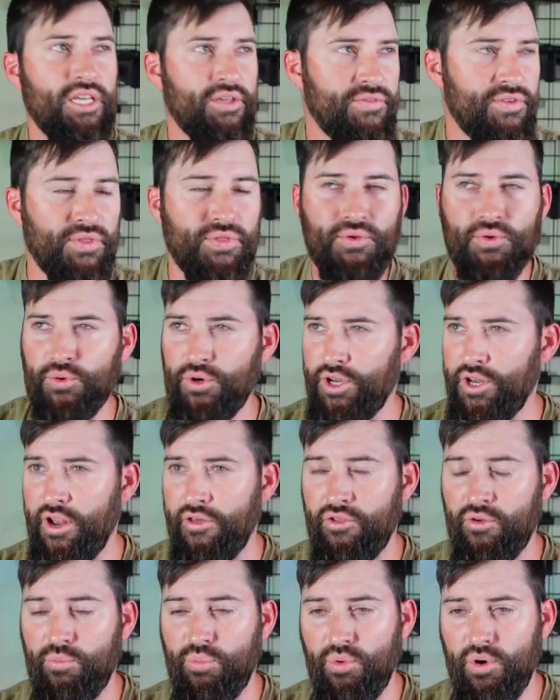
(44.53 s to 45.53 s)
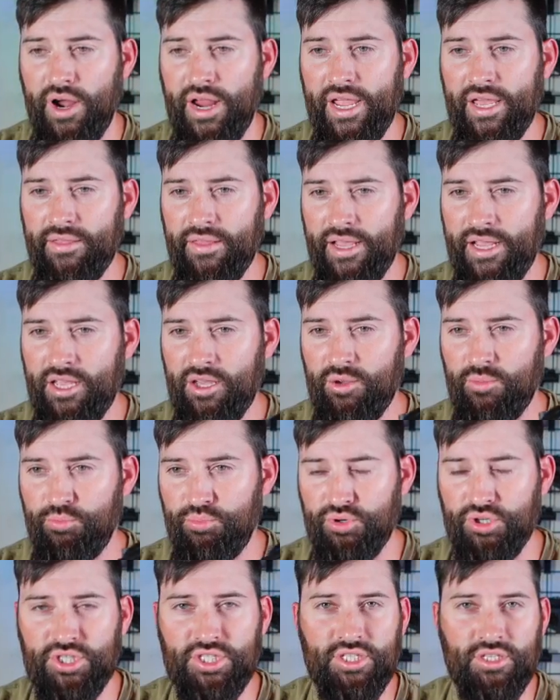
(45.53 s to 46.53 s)
if you threw in another brand like a
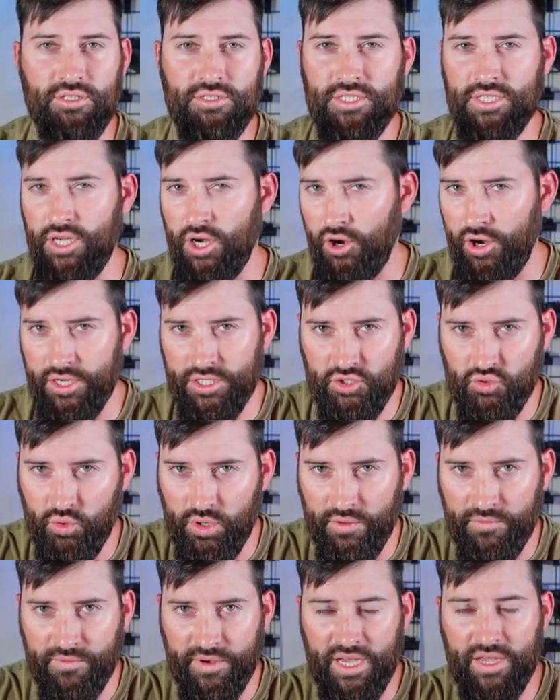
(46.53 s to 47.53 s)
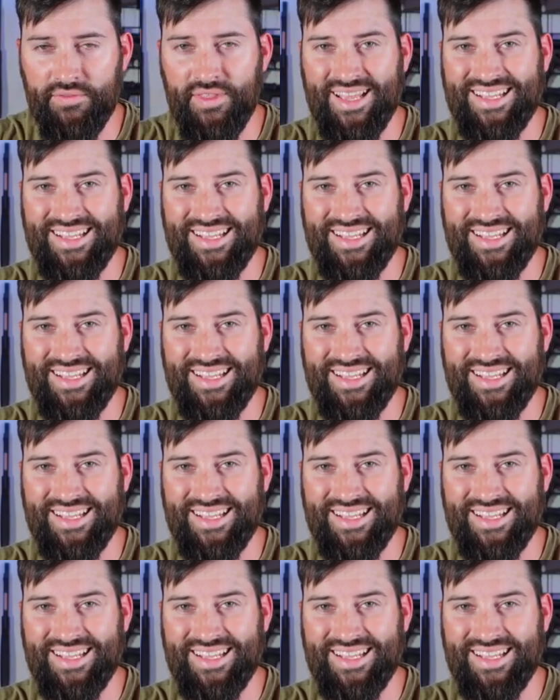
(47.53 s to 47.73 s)
Bushnell TRS-25,